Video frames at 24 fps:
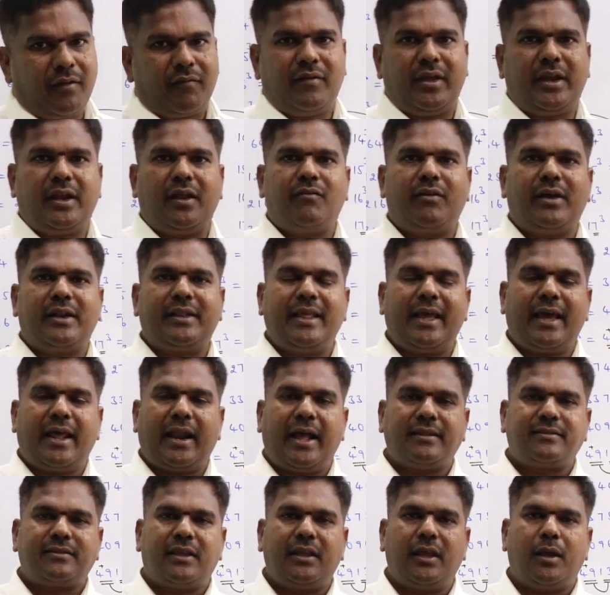whenever they are
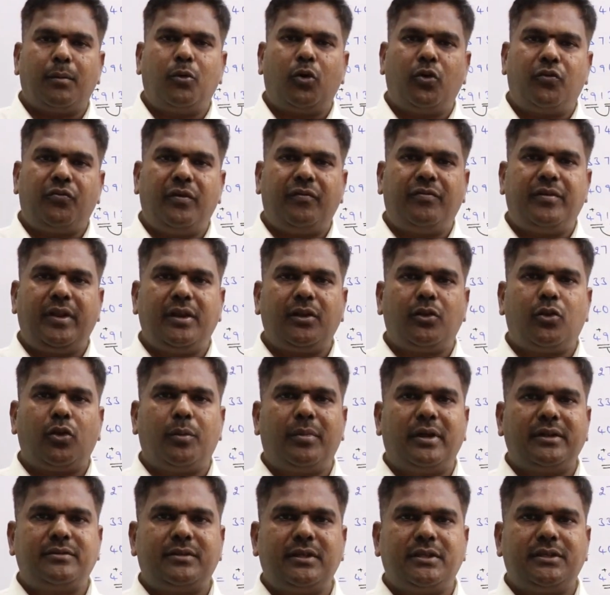asking about 15
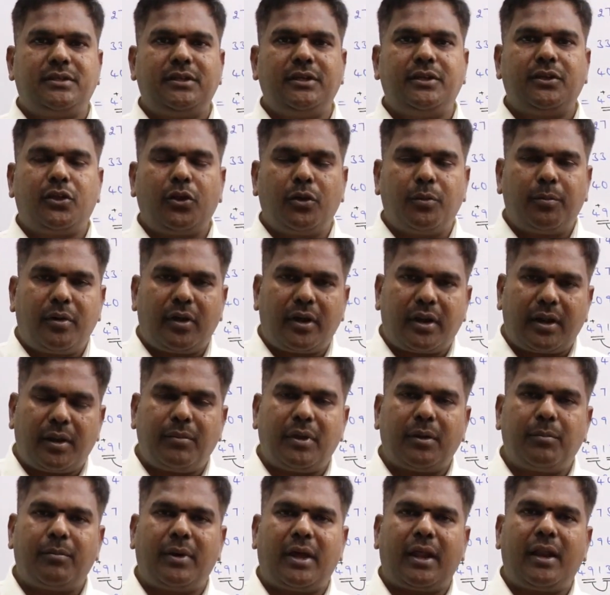cube and 16 cube,
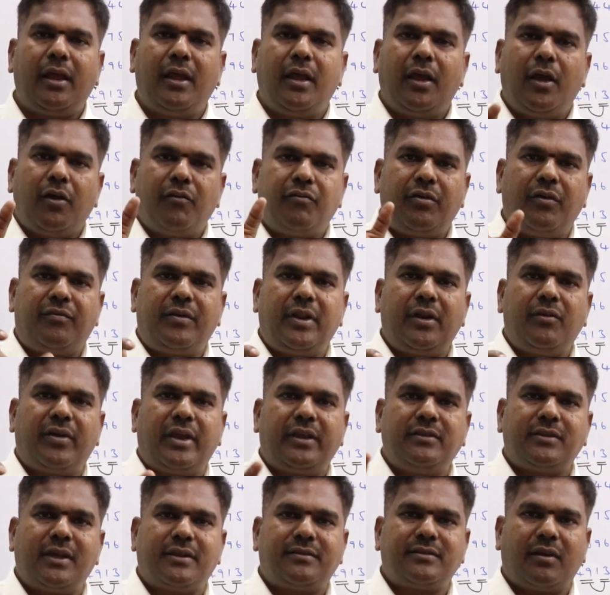remember 15
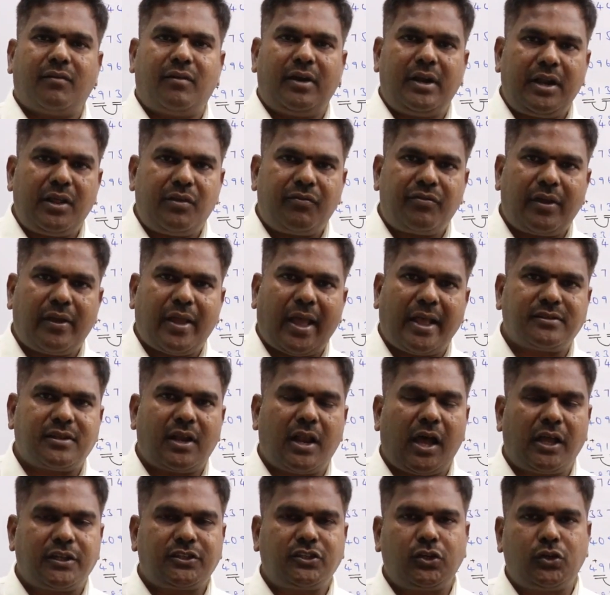5s are 75 as
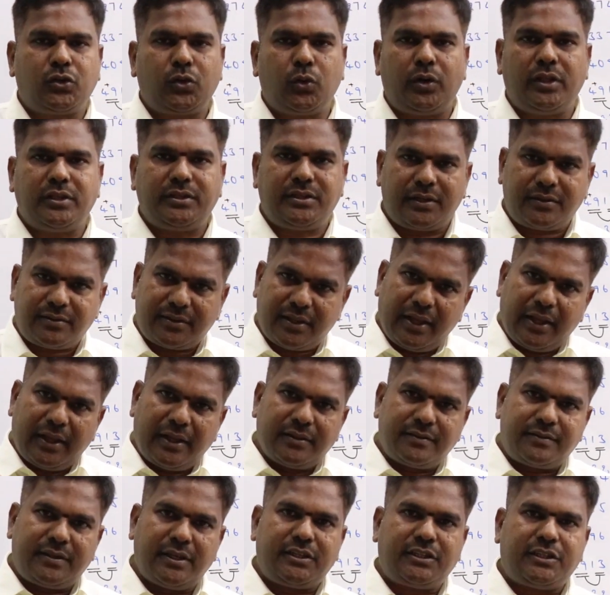last 2 digits.
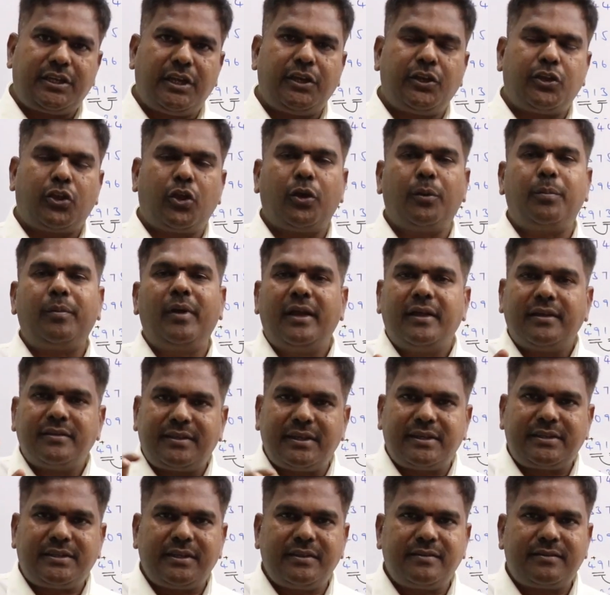16 cube,
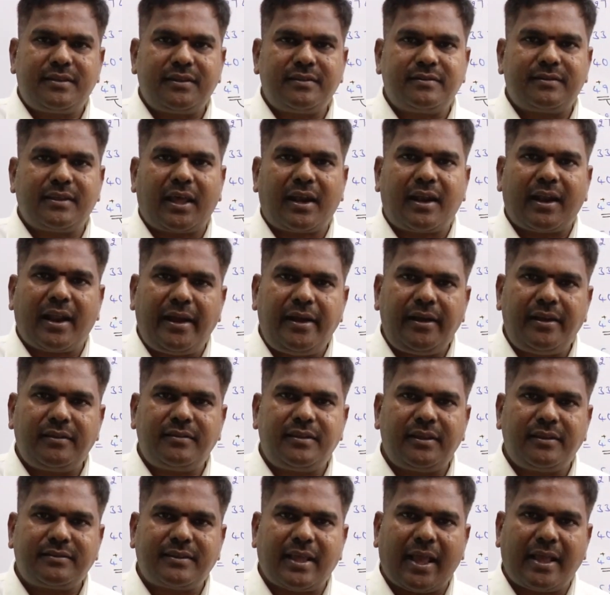16 6s are
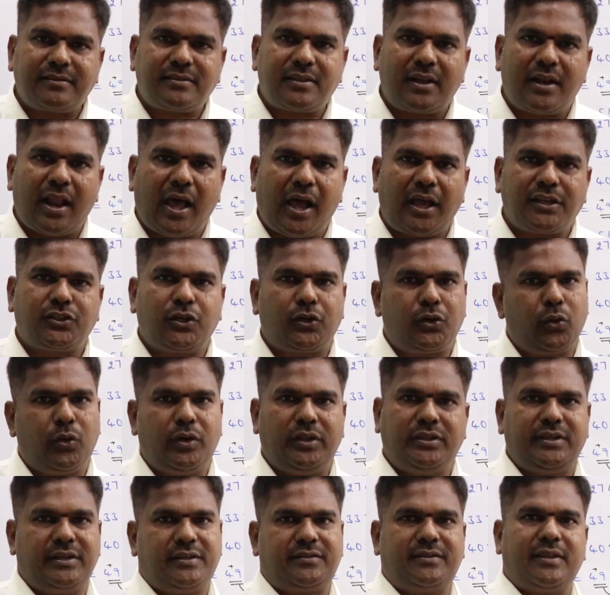96 as last 2
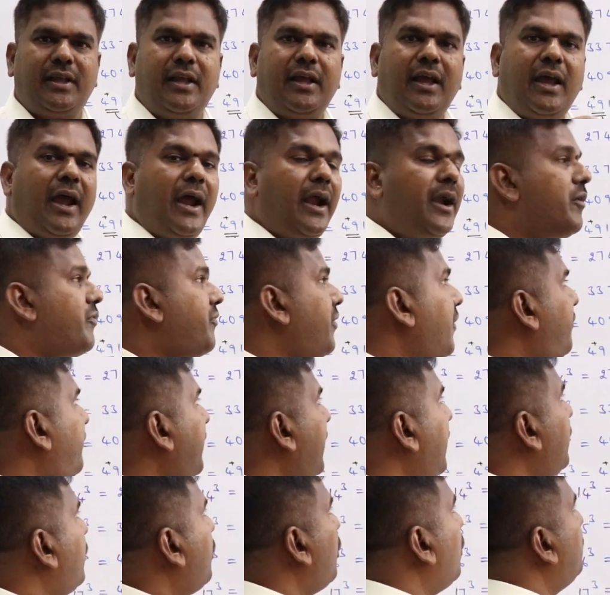digits. And 15